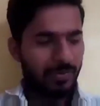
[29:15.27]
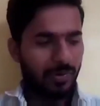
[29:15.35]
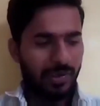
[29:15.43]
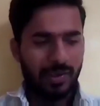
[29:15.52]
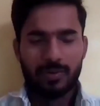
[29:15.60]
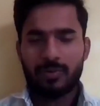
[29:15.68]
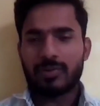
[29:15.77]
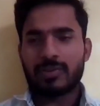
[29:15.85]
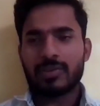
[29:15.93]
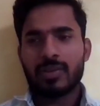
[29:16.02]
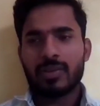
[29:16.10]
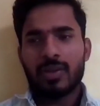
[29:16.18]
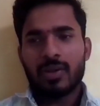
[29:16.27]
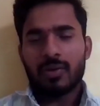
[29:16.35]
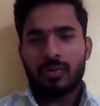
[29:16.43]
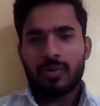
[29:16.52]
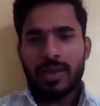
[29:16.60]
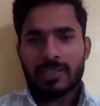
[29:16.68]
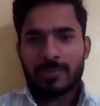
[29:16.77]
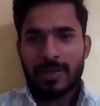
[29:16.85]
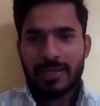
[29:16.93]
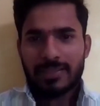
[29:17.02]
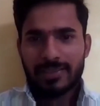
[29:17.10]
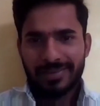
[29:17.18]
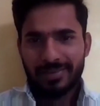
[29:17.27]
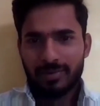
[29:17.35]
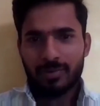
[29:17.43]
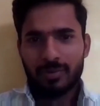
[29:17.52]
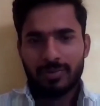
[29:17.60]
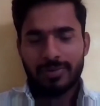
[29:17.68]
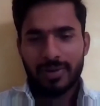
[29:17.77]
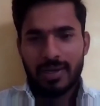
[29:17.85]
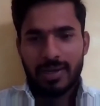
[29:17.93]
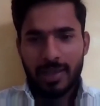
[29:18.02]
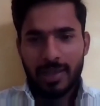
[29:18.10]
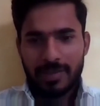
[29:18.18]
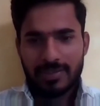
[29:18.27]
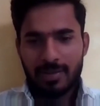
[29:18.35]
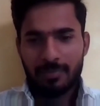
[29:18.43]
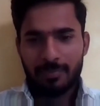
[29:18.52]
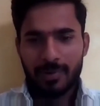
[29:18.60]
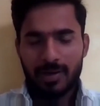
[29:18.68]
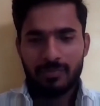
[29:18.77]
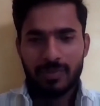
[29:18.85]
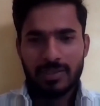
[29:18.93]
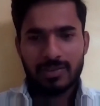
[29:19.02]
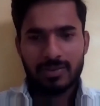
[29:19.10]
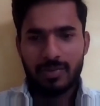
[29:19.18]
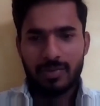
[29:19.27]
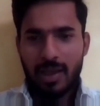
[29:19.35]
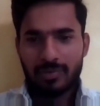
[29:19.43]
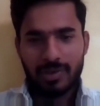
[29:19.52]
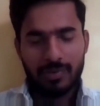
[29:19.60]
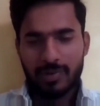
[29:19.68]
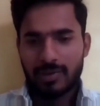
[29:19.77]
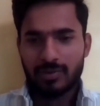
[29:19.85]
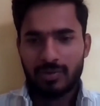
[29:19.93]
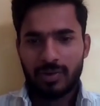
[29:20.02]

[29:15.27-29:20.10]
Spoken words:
Okay, good. Good explanation, good real-time example which you have given.